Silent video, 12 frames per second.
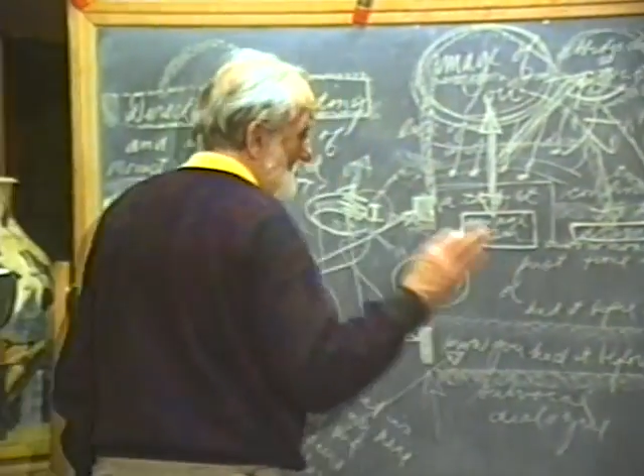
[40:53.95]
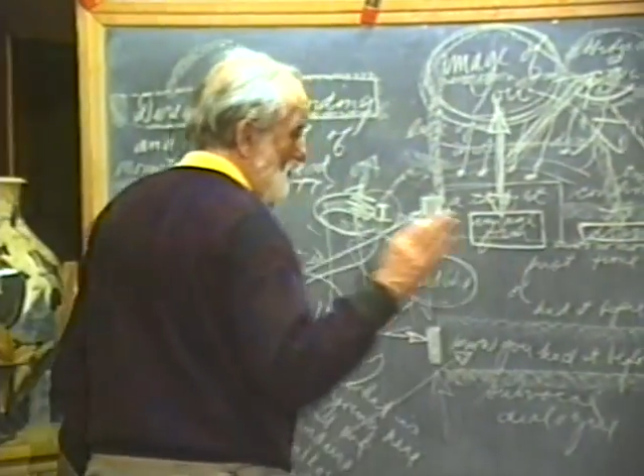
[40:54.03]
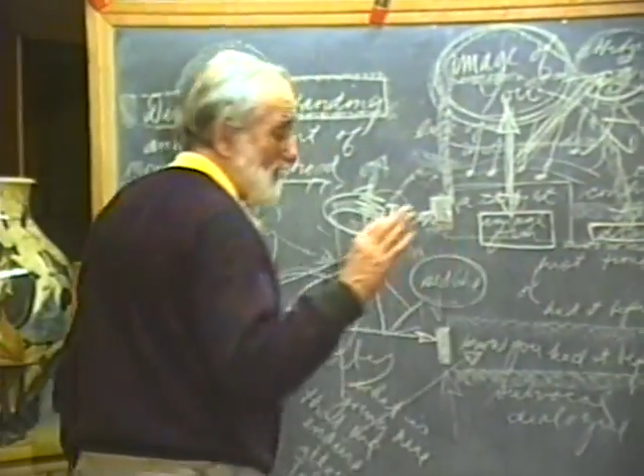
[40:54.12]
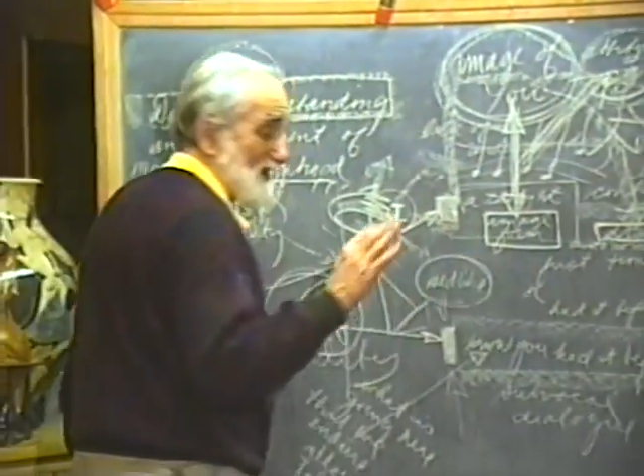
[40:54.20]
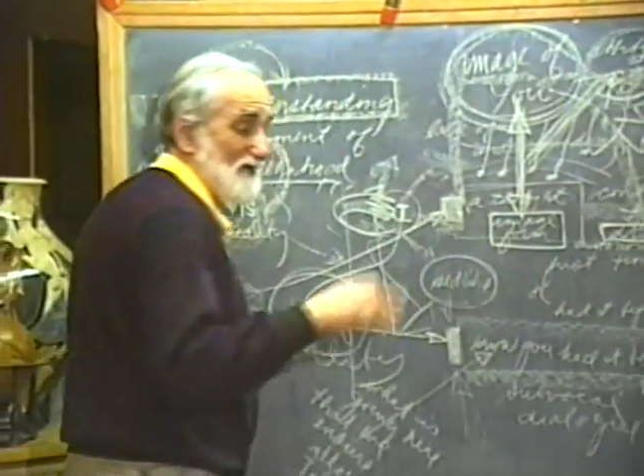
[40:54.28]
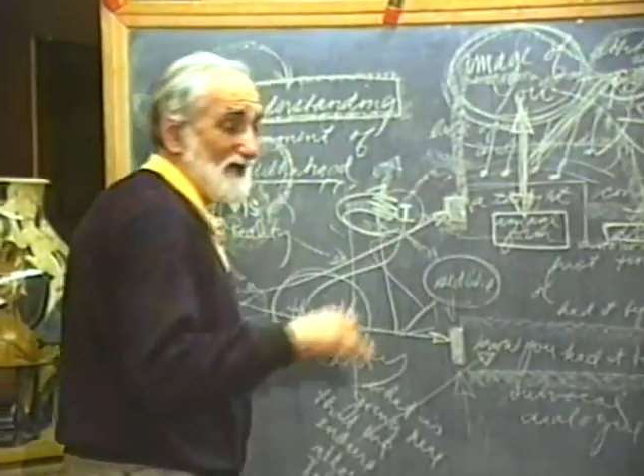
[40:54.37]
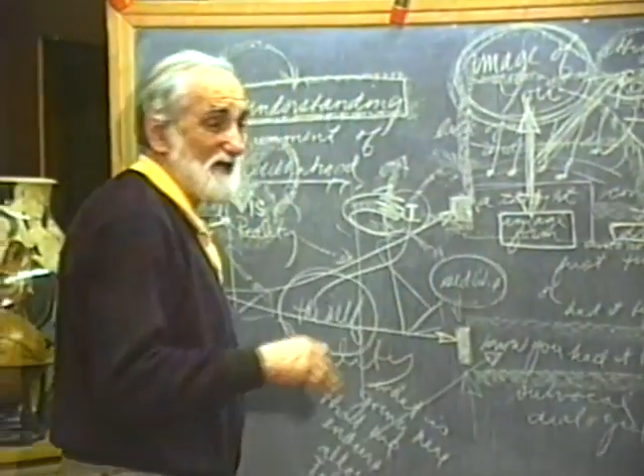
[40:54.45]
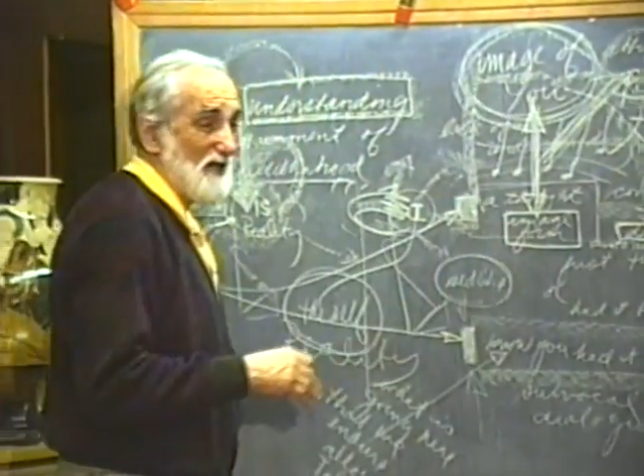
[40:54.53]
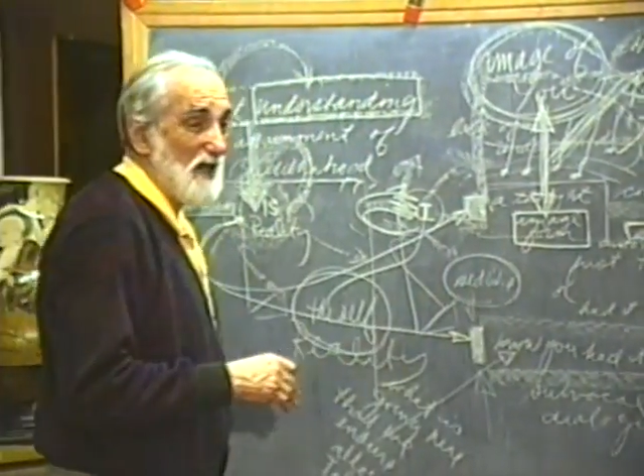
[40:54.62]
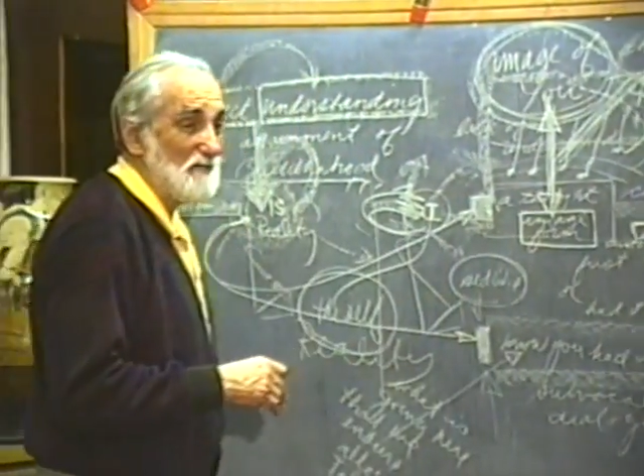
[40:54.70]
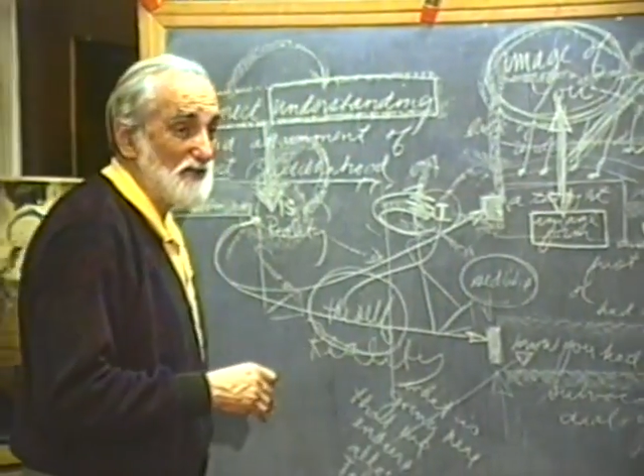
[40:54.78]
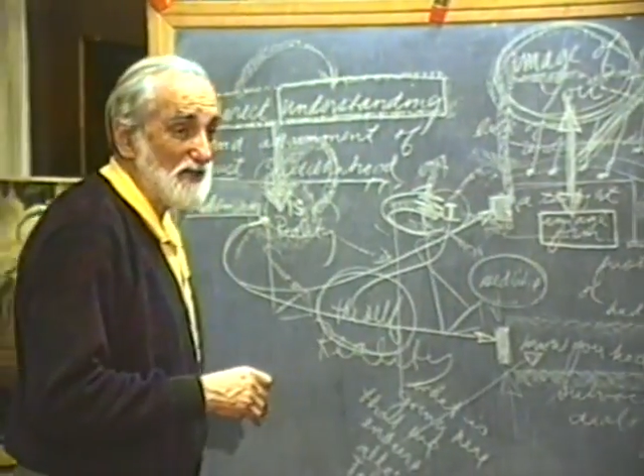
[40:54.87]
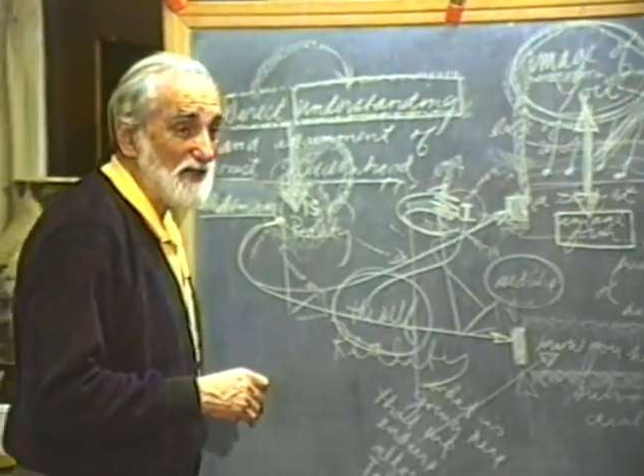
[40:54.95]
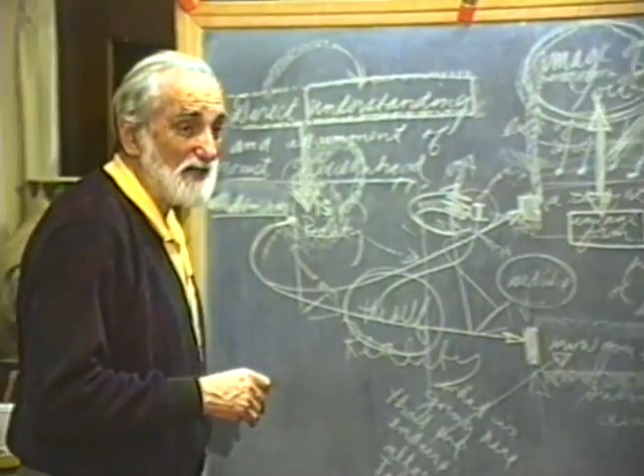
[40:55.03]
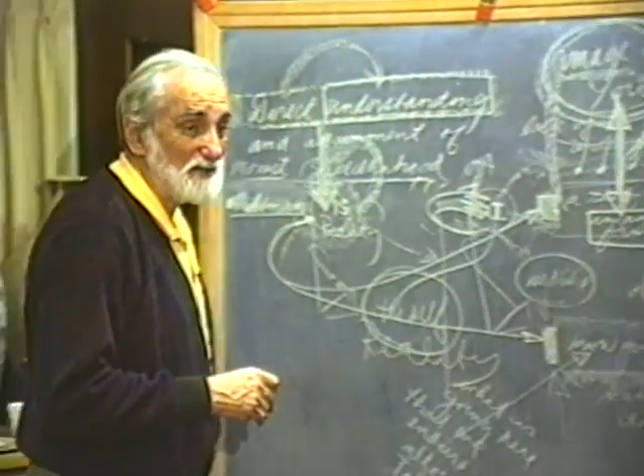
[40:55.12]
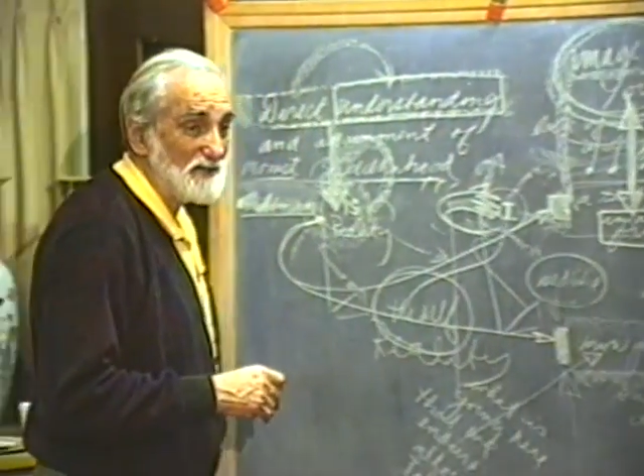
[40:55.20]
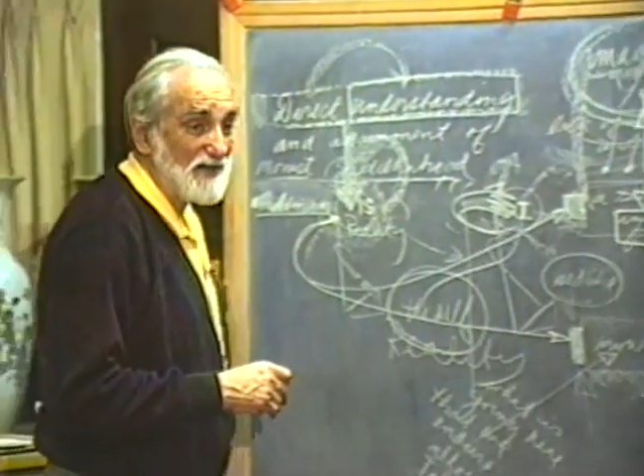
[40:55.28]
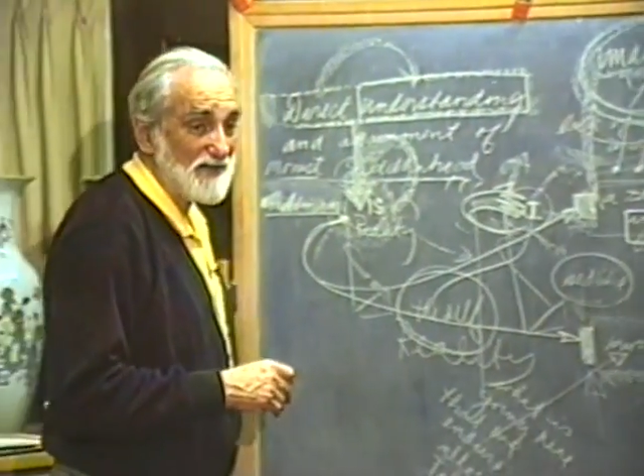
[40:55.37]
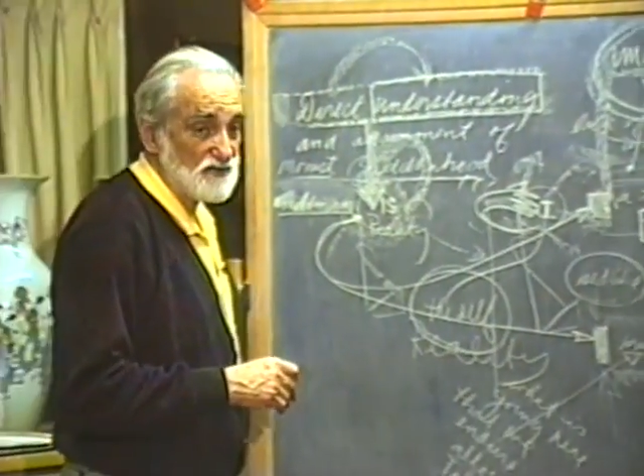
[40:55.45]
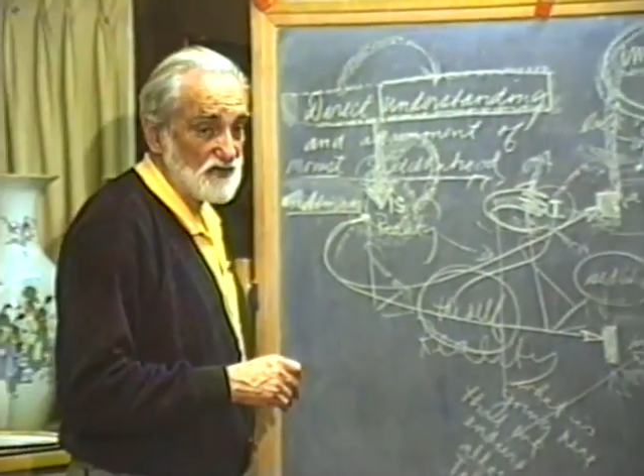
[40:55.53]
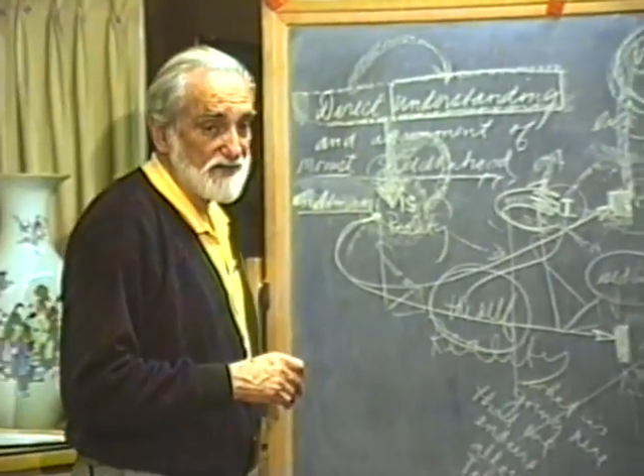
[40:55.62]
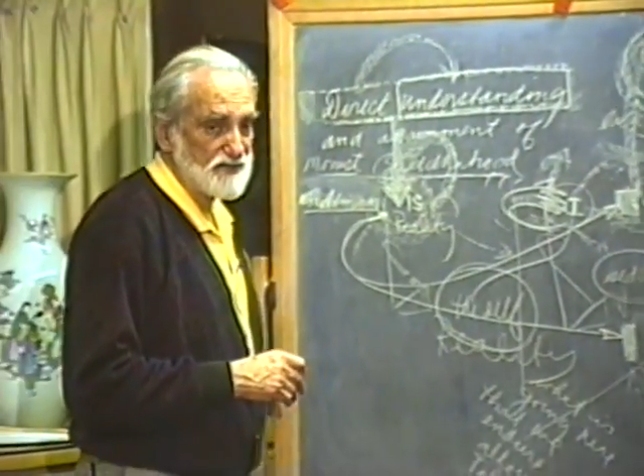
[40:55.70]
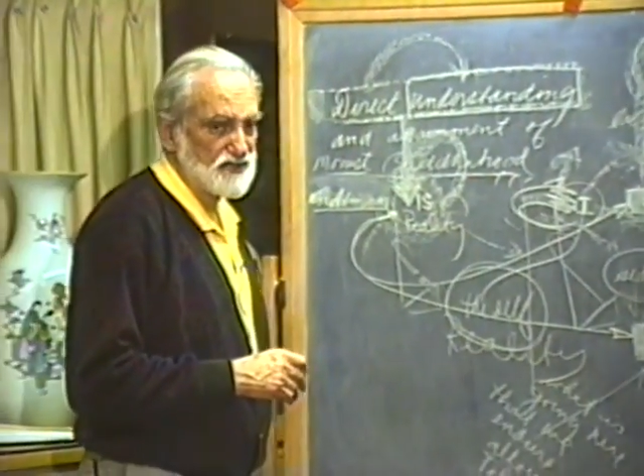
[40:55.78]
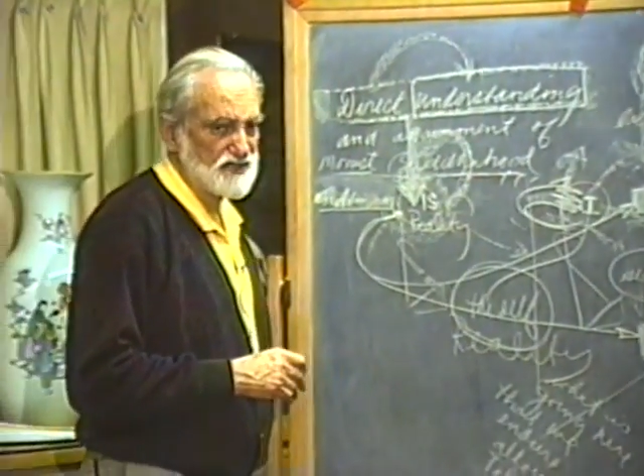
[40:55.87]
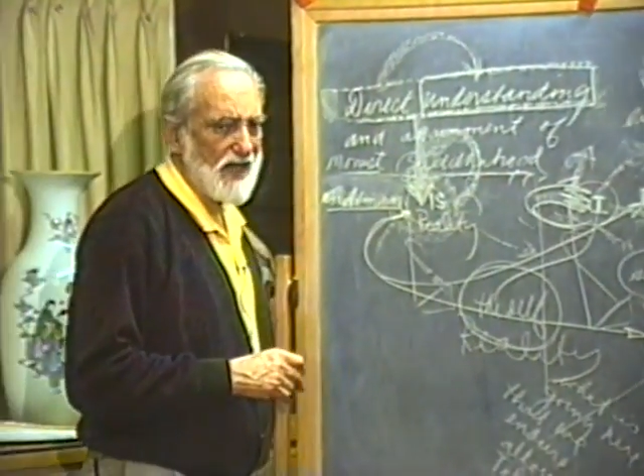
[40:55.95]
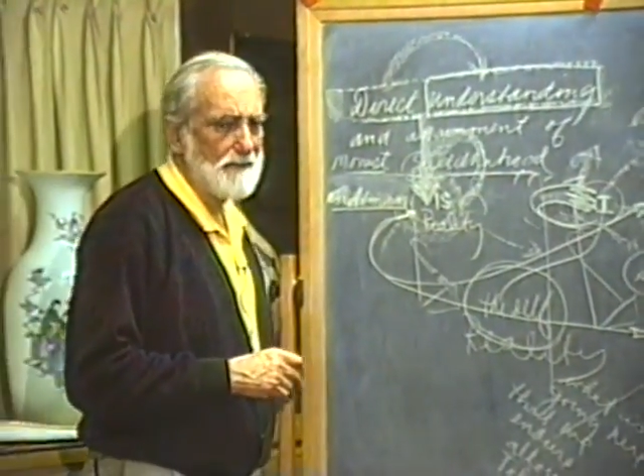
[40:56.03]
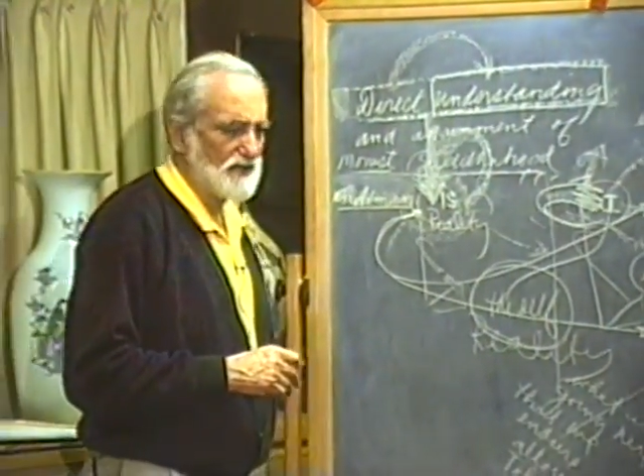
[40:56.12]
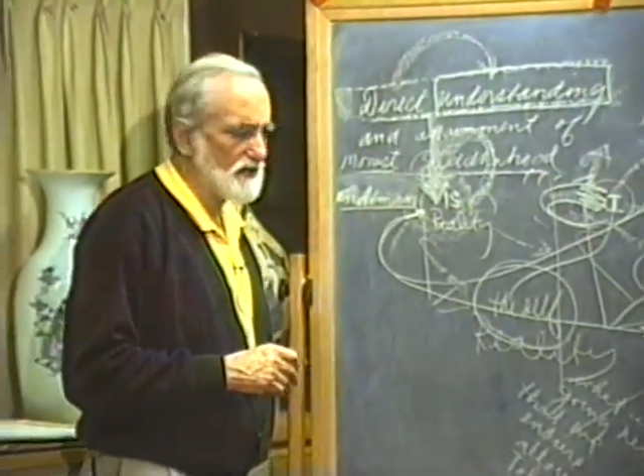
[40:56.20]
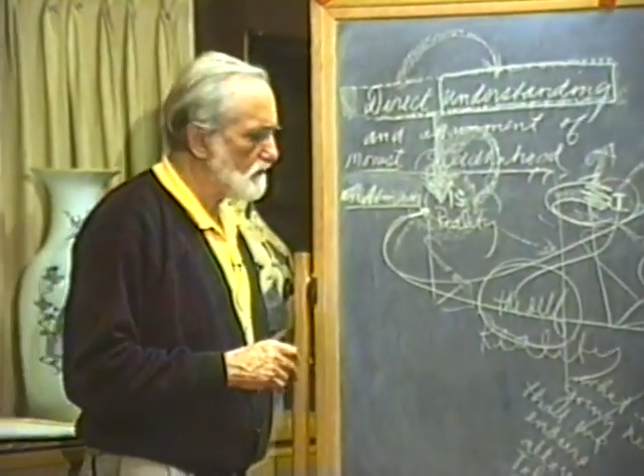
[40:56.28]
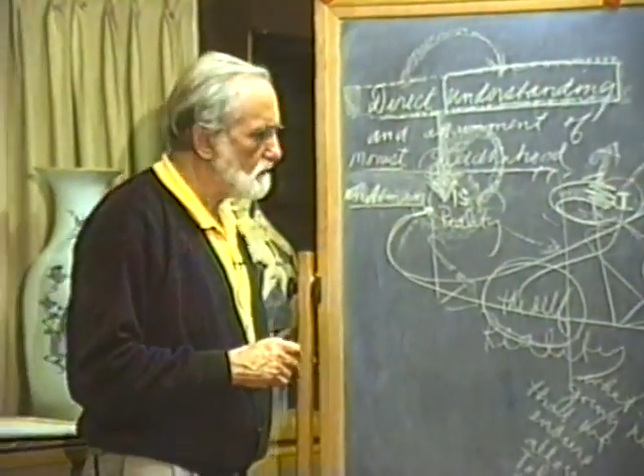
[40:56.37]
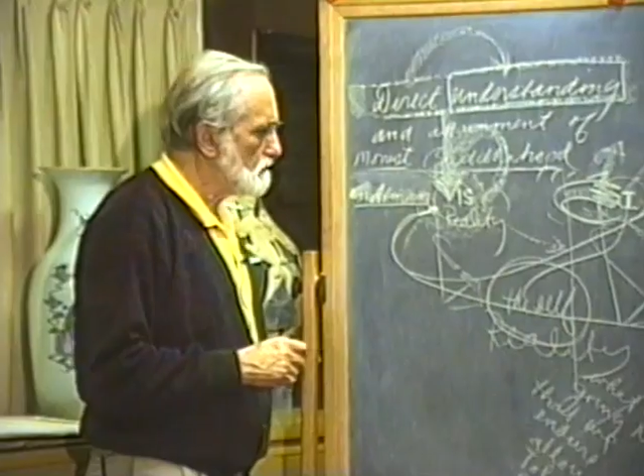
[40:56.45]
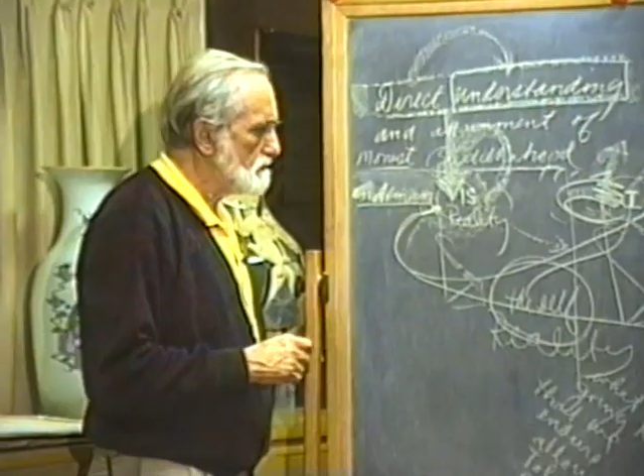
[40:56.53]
to do anything complicated like try to stop it,